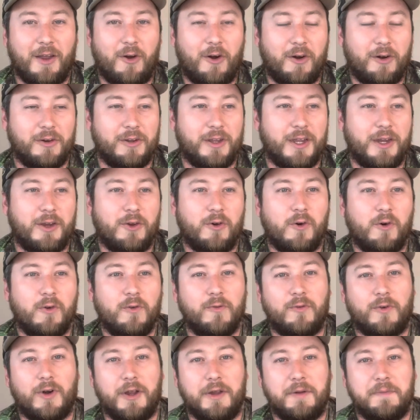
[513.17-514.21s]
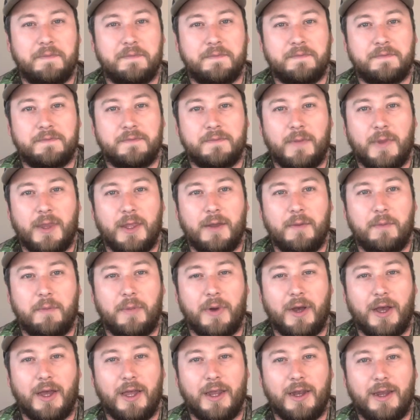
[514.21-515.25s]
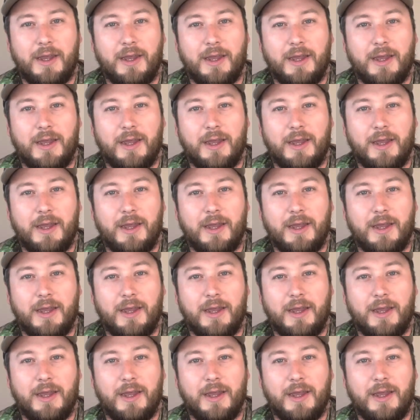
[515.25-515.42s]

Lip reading: hard lake cold front. But